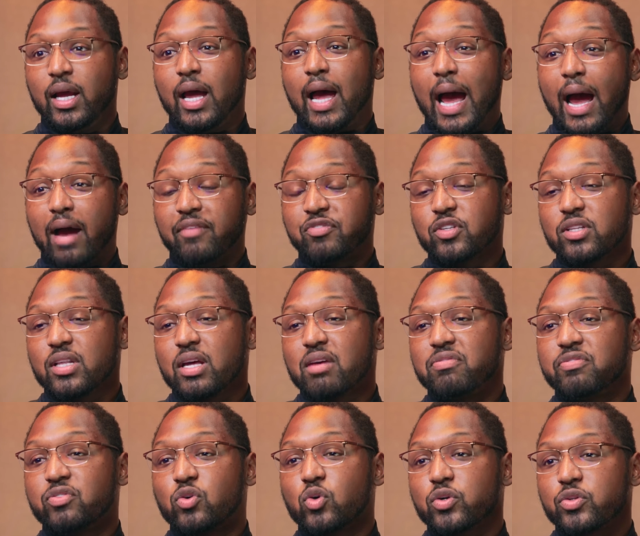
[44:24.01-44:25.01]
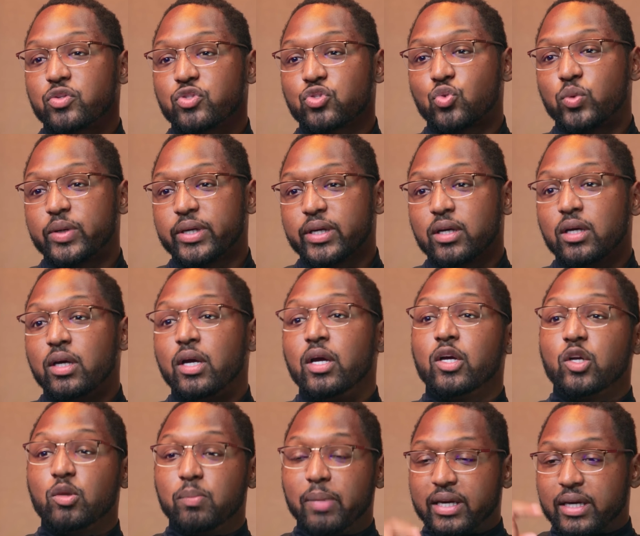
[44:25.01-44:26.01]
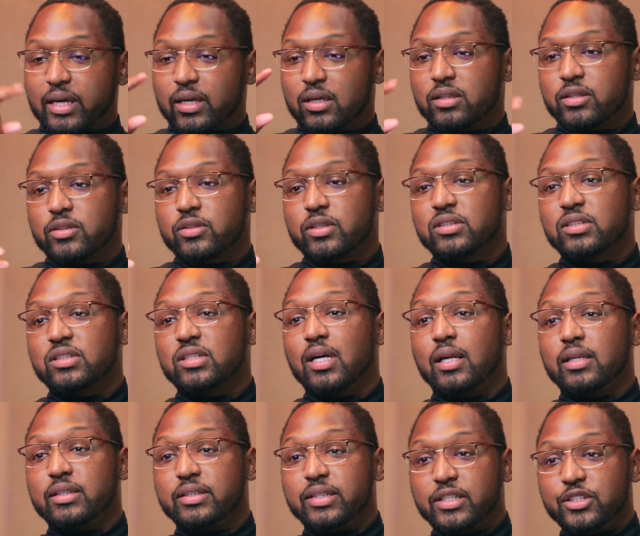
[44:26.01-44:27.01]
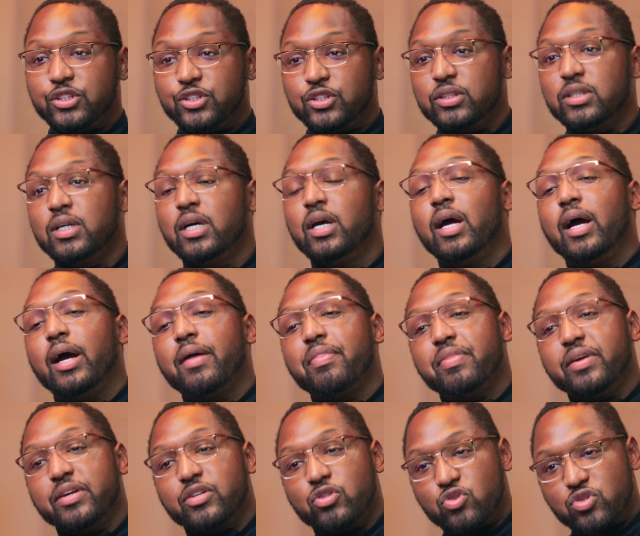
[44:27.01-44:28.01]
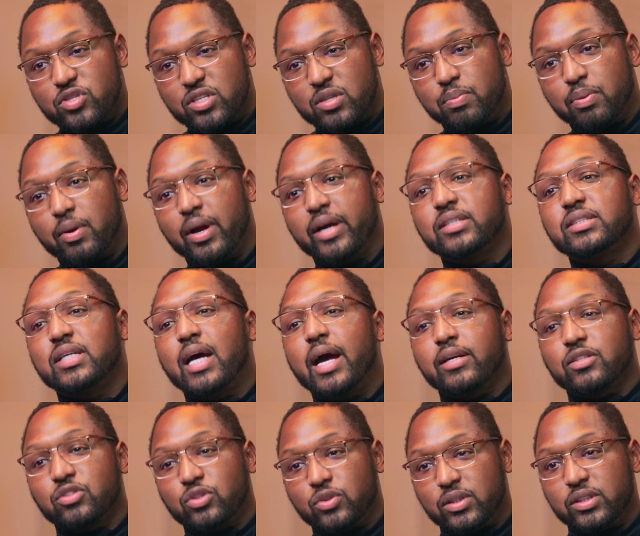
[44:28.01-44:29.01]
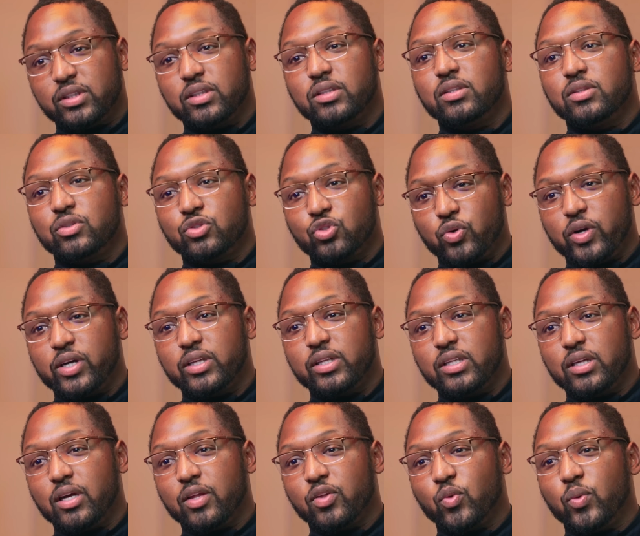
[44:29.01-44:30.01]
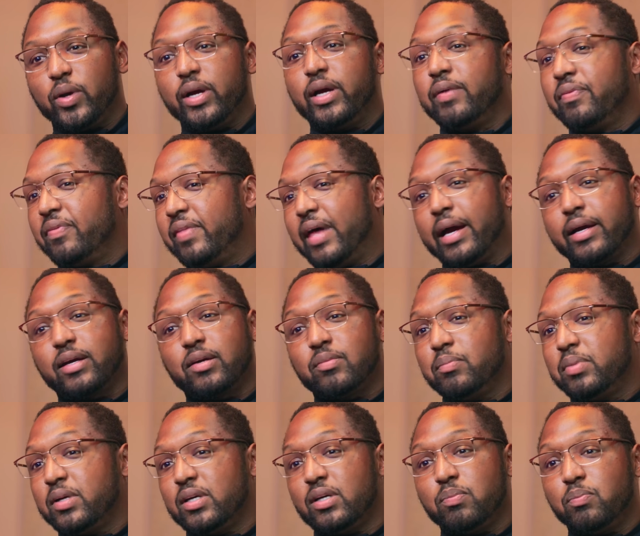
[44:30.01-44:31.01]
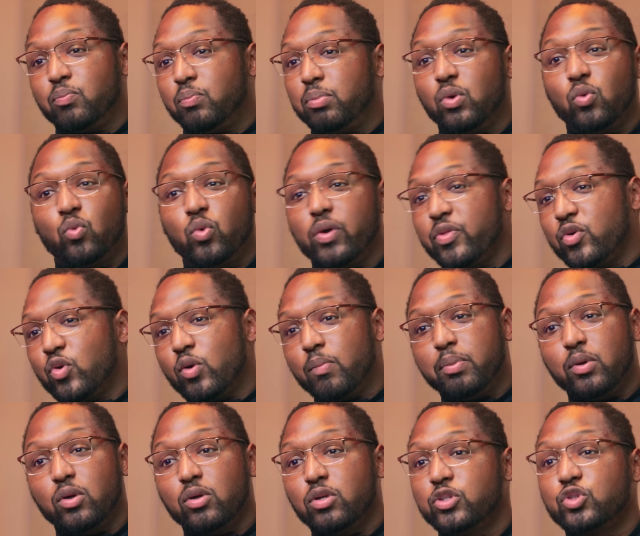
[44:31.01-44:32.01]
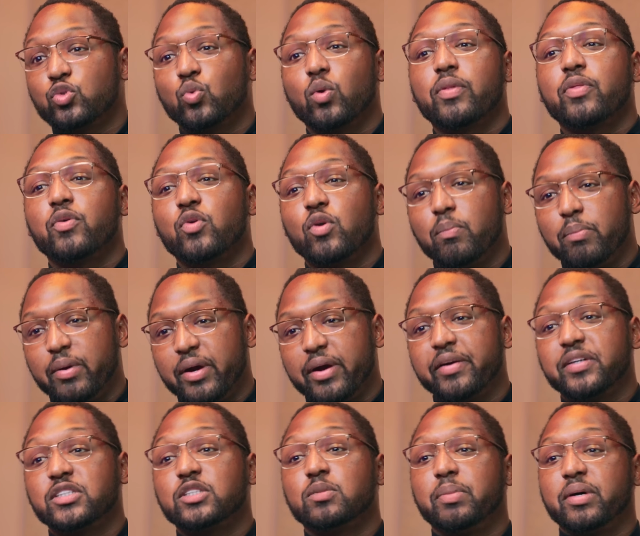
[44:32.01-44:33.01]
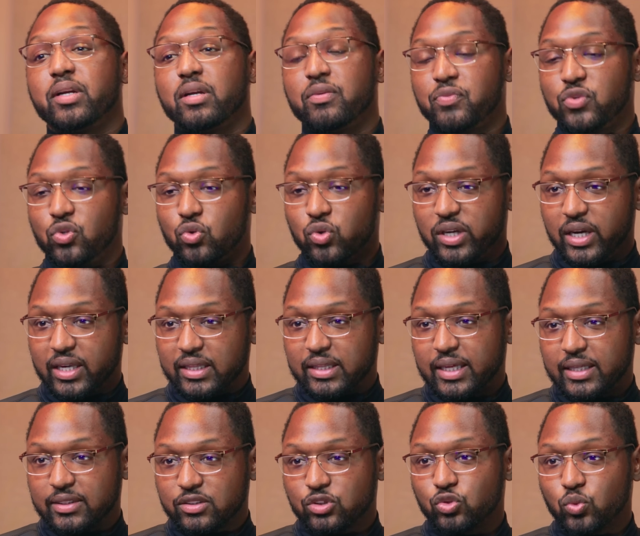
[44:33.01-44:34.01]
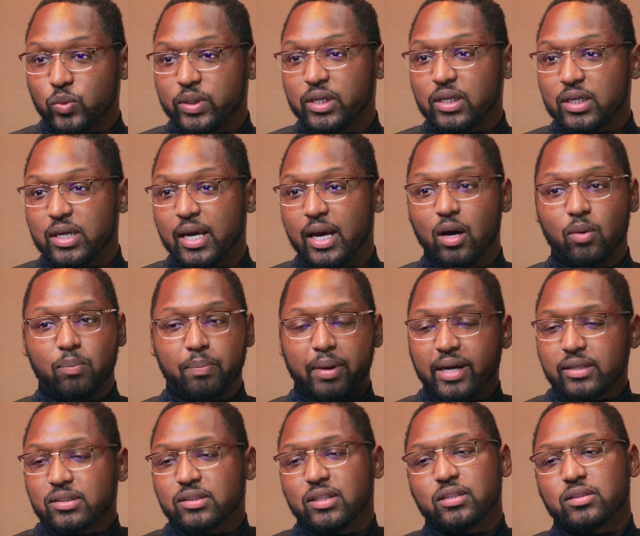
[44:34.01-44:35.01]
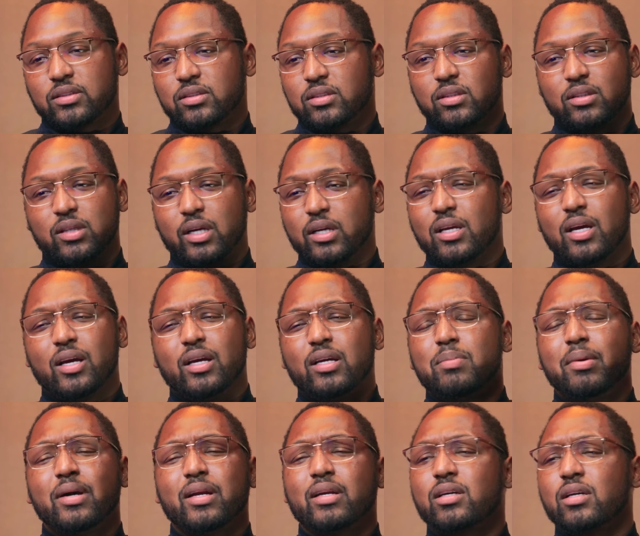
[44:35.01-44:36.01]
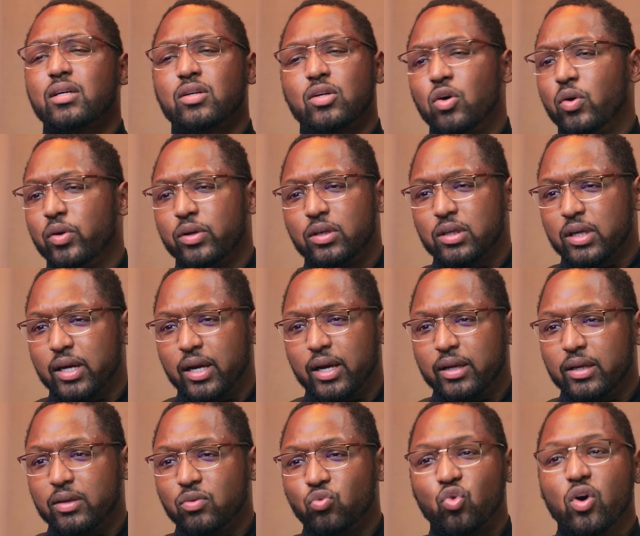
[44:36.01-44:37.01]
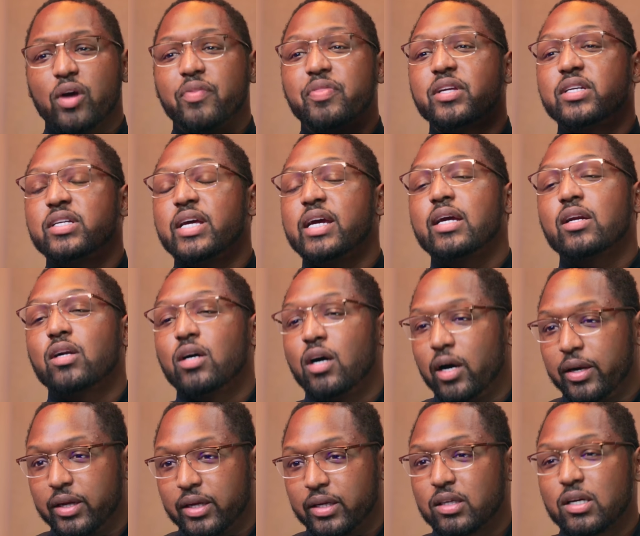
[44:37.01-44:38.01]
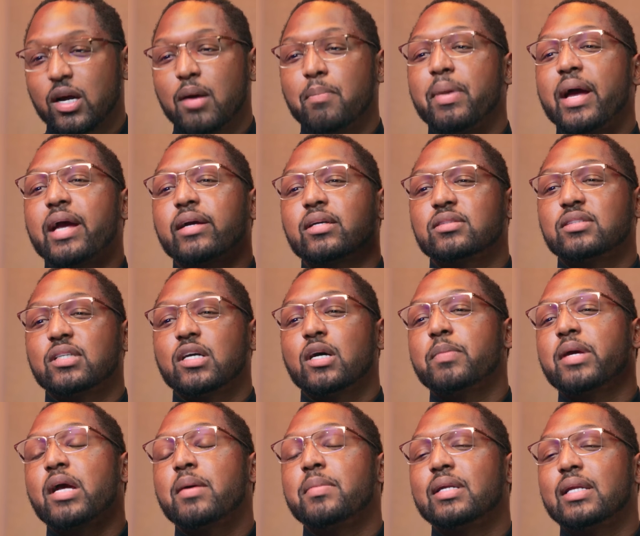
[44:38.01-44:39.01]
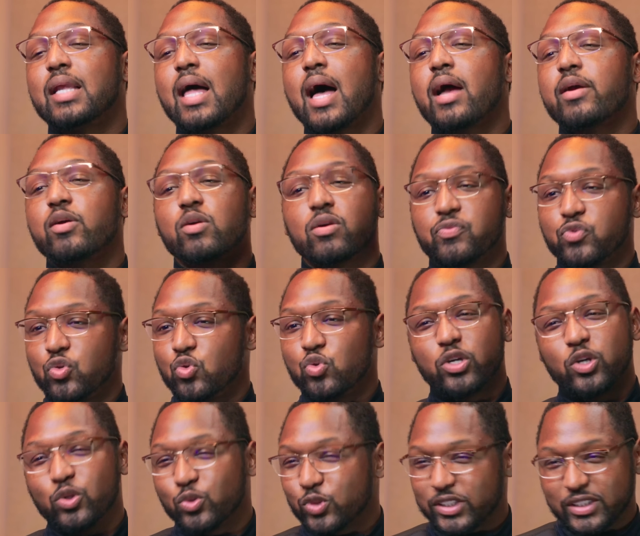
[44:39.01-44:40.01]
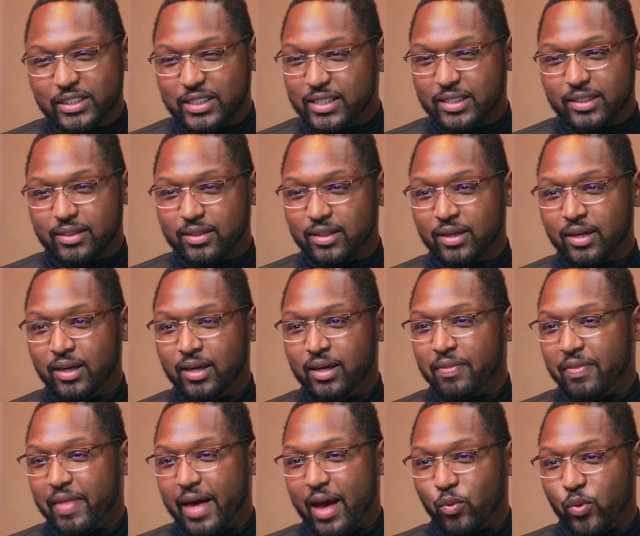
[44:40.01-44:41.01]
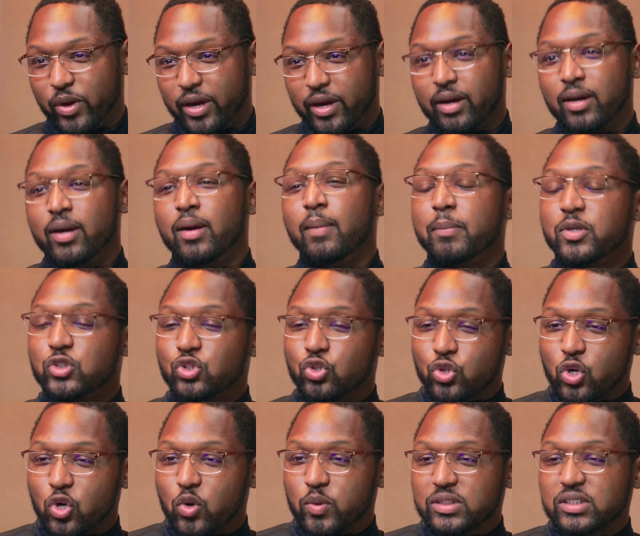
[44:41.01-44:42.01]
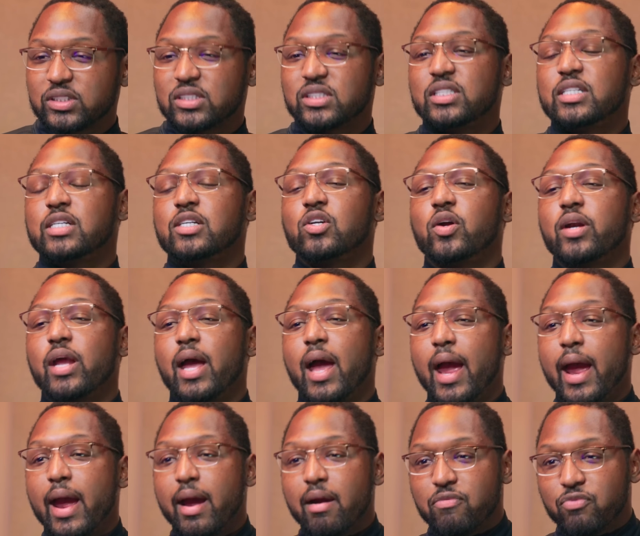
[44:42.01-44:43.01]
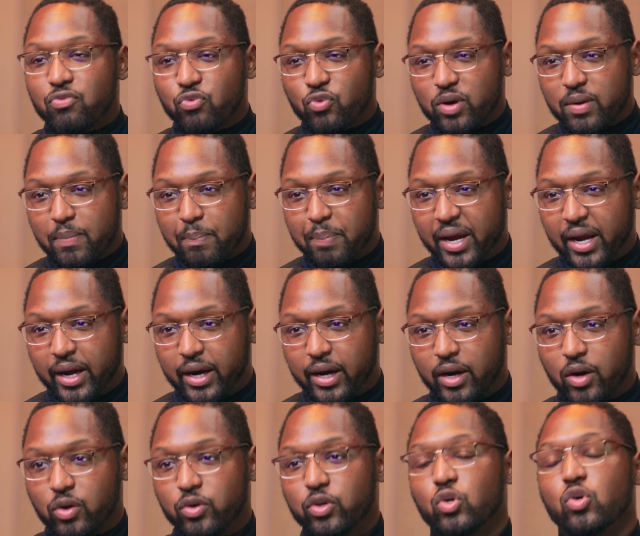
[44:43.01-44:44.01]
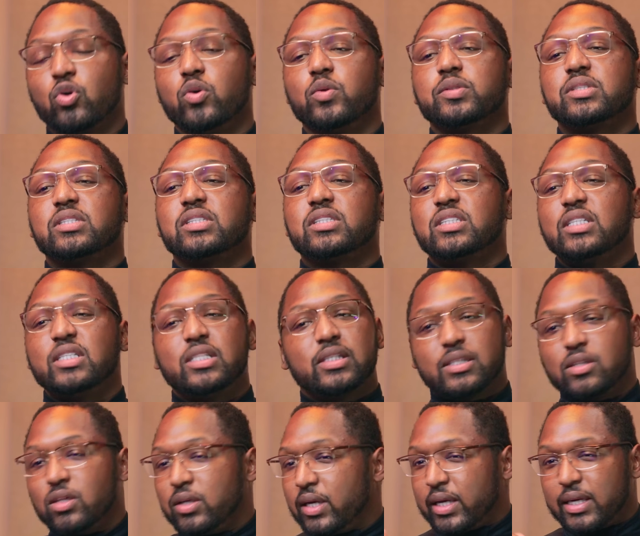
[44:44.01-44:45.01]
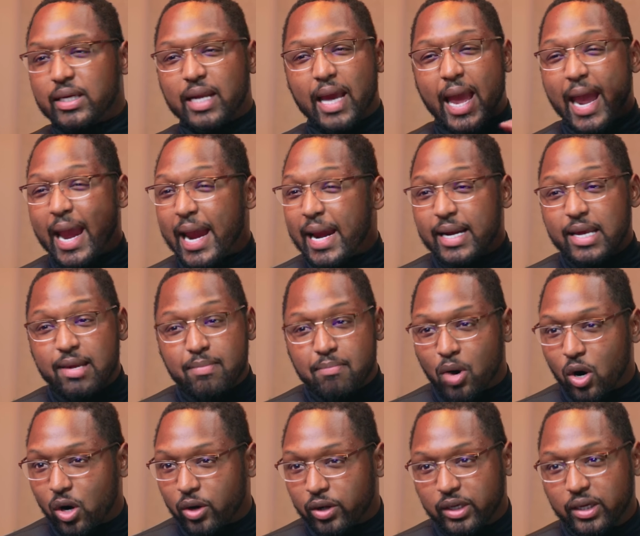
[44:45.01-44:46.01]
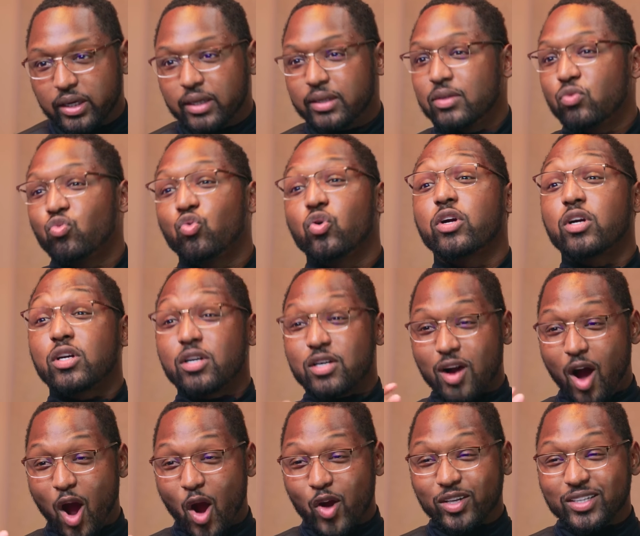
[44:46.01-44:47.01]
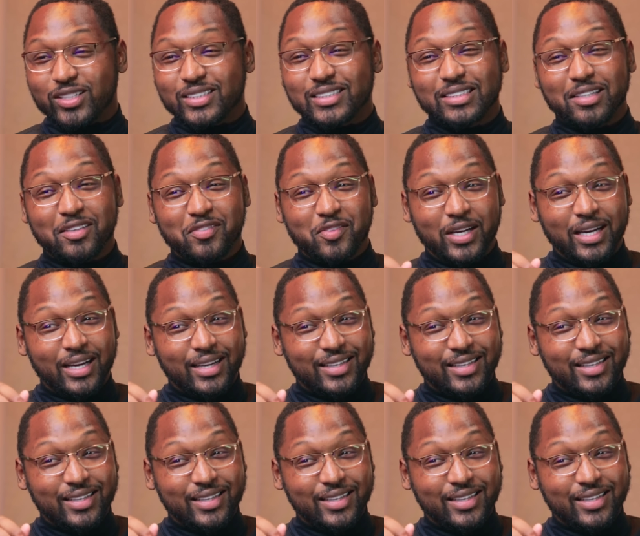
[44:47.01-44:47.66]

After that fourth swing, you might get a little consolidation, and then you see price actually trade the other way. That can be whether you're bullish, whether you're bearish. But if you get that swing count, back test it. Anybody can go and look at it. Run the data on it. Come back and tell me I'm a liar if you don't see it that way. But you're going to see it on every pair. You're going to see it in any market, regardless of